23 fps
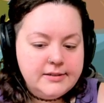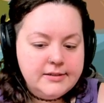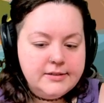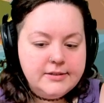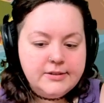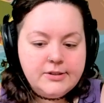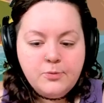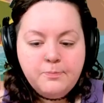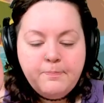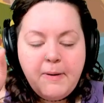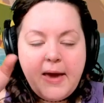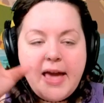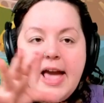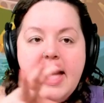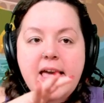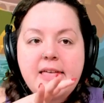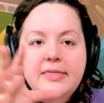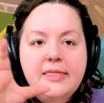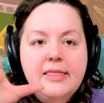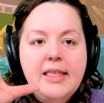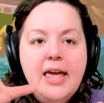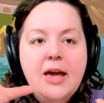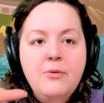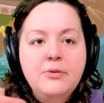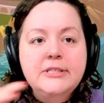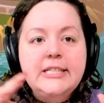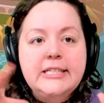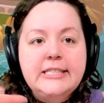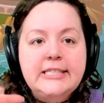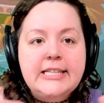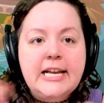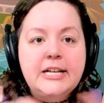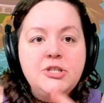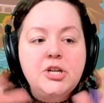so it, it was
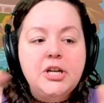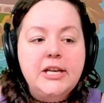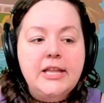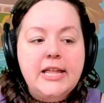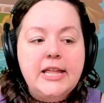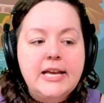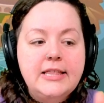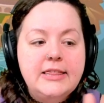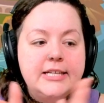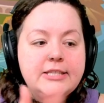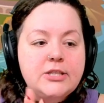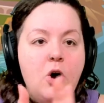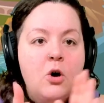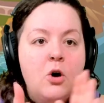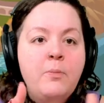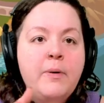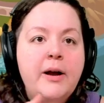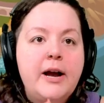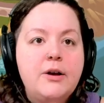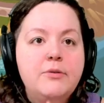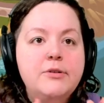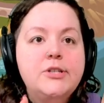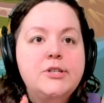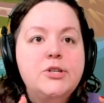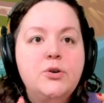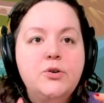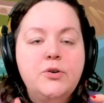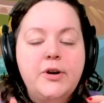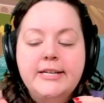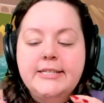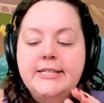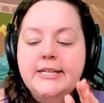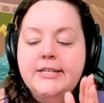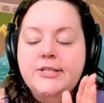essentially like this. Oh my God, it was so
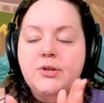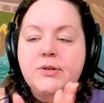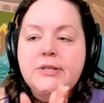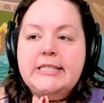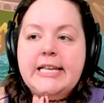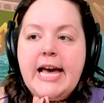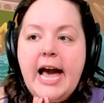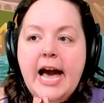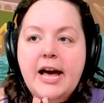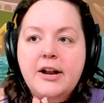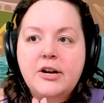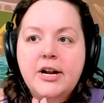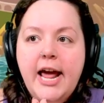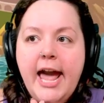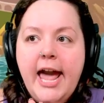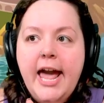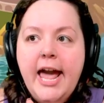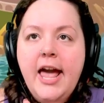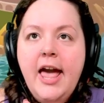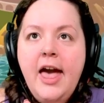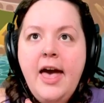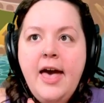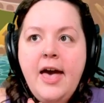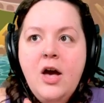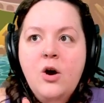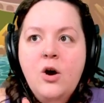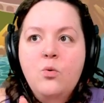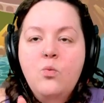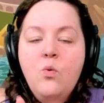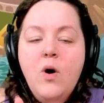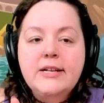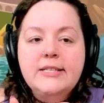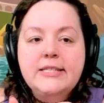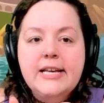crazy. So Saturday
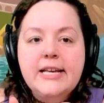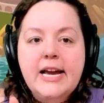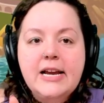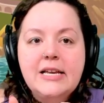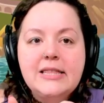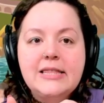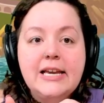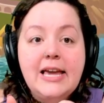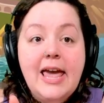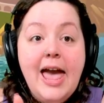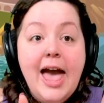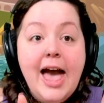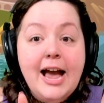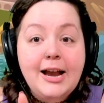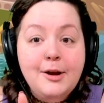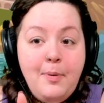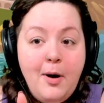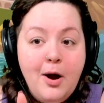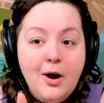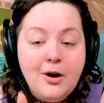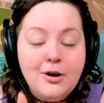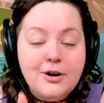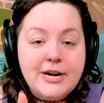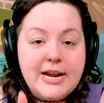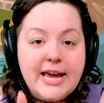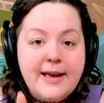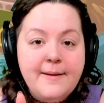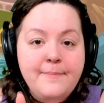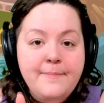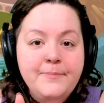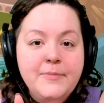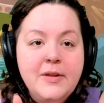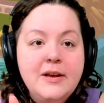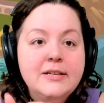was like the keg
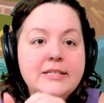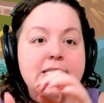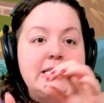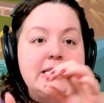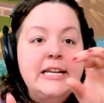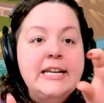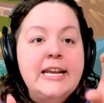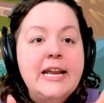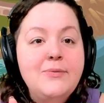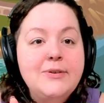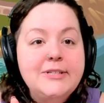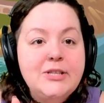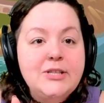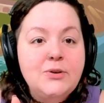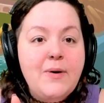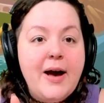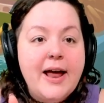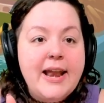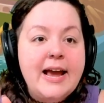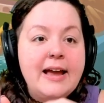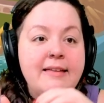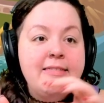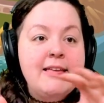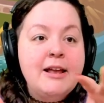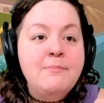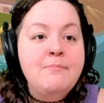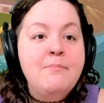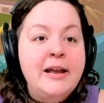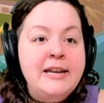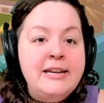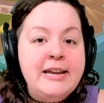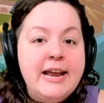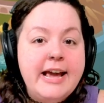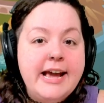party. Sunday was the wedding. And then
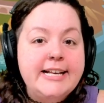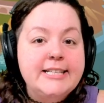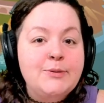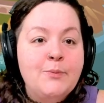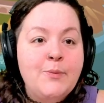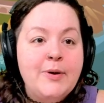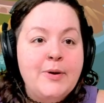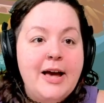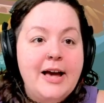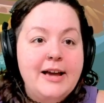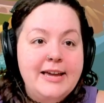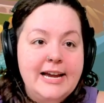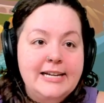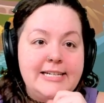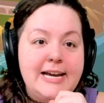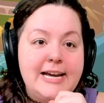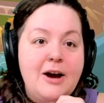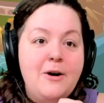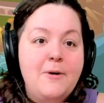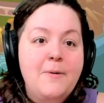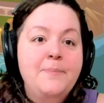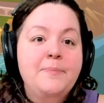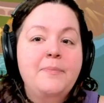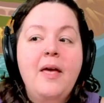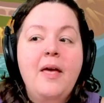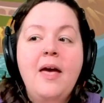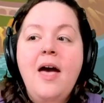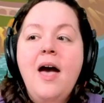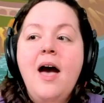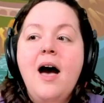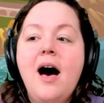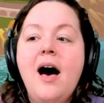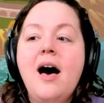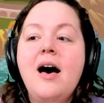Monday is when we got kicked out.
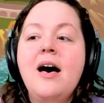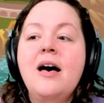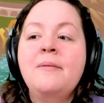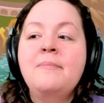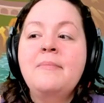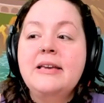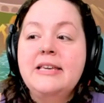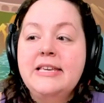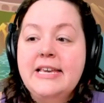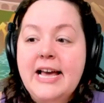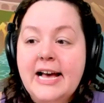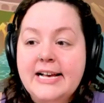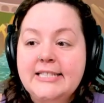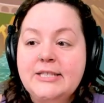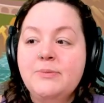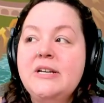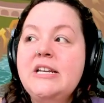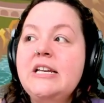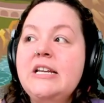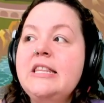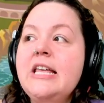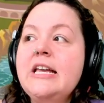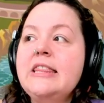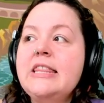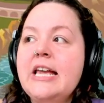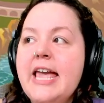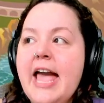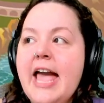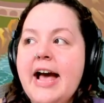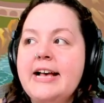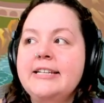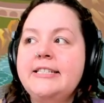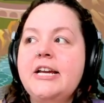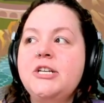Um, yes, we did like the
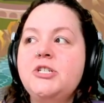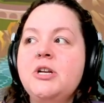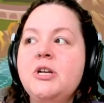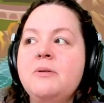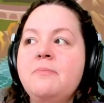gas station